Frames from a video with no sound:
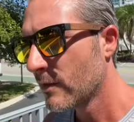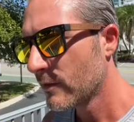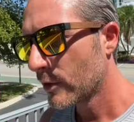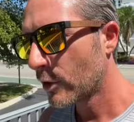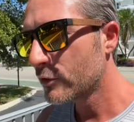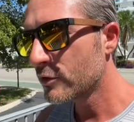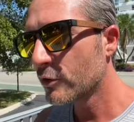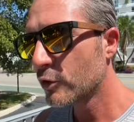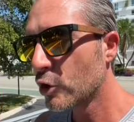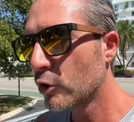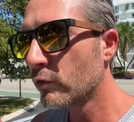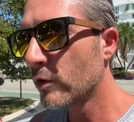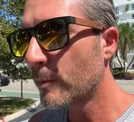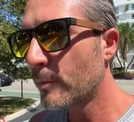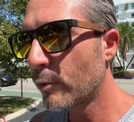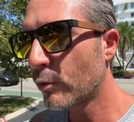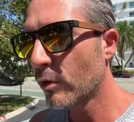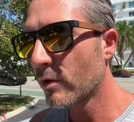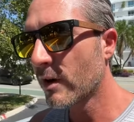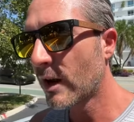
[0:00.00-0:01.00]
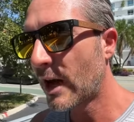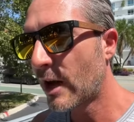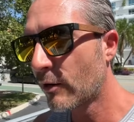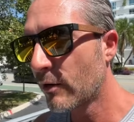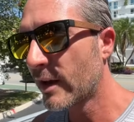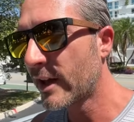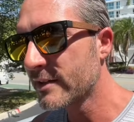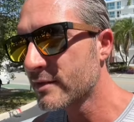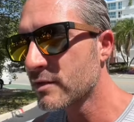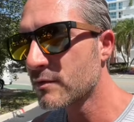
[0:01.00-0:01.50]
There's a new report out
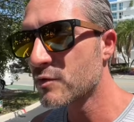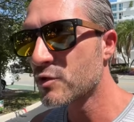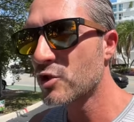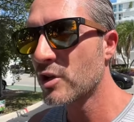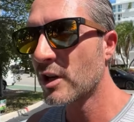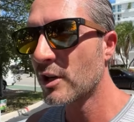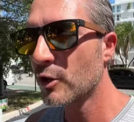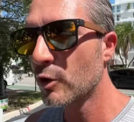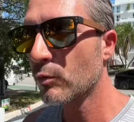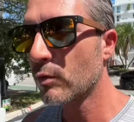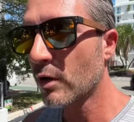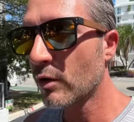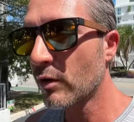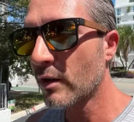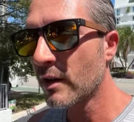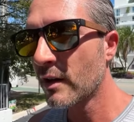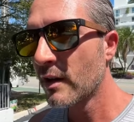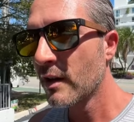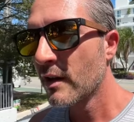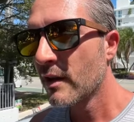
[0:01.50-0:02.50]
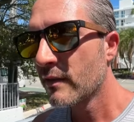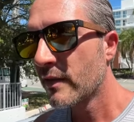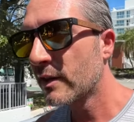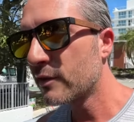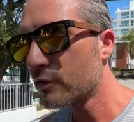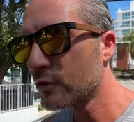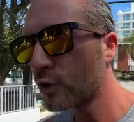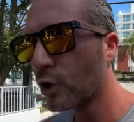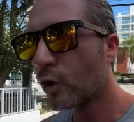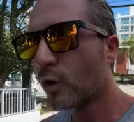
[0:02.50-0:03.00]
as of January
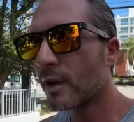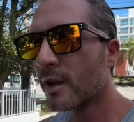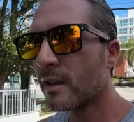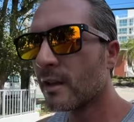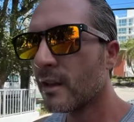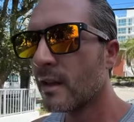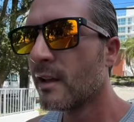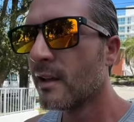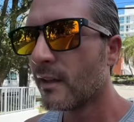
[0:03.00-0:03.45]
that's showing